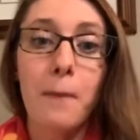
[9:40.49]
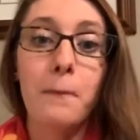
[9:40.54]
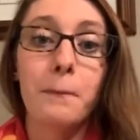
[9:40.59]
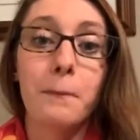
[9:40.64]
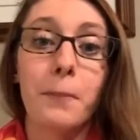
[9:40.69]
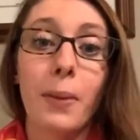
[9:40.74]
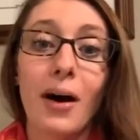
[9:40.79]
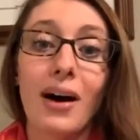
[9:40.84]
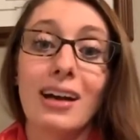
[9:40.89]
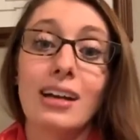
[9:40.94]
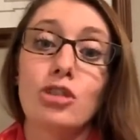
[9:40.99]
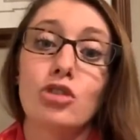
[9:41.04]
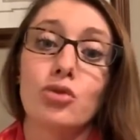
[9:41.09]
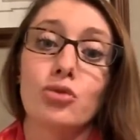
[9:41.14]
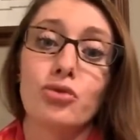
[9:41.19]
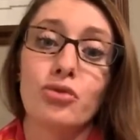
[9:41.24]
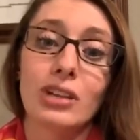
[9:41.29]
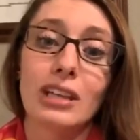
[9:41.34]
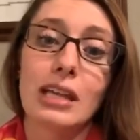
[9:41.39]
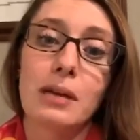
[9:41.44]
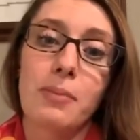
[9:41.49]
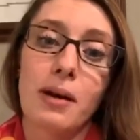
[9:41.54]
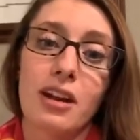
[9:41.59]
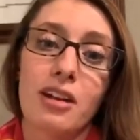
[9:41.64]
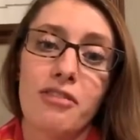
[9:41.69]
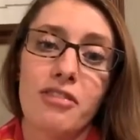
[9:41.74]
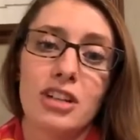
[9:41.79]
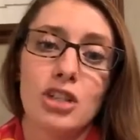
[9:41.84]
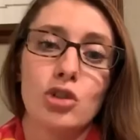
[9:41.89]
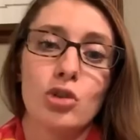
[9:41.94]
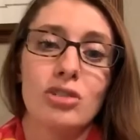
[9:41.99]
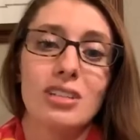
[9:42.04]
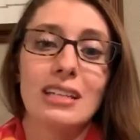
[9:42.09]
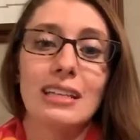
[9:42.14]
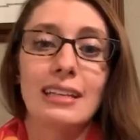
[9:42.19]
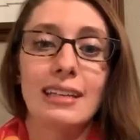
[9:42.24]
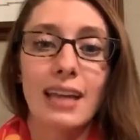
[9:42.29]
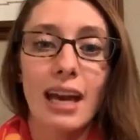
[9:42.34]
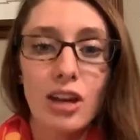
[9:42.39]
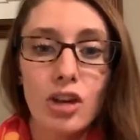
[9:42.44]
but it's really beneficial to
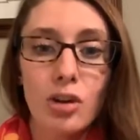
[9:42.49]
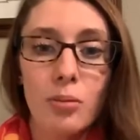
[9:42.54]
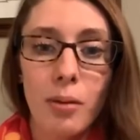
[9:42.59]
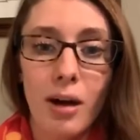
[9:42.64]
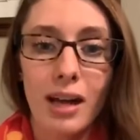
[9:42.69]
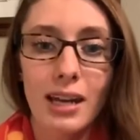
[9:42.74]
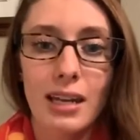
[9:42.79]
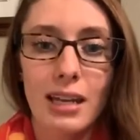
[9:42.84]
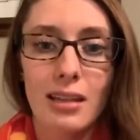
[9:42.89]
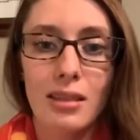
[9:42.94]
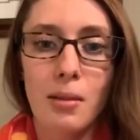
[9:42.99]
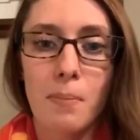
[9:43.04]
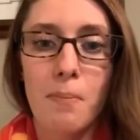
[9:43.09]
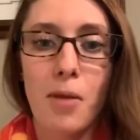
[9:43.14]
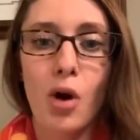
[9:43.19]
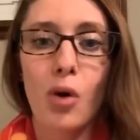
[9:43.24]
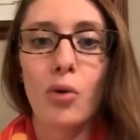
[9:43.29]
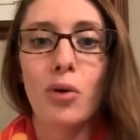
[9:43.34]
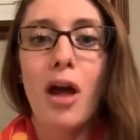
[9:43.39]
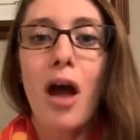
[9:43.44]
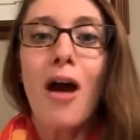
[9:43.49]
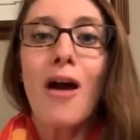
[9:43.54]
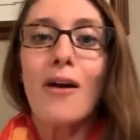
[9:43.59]
get your body in the mode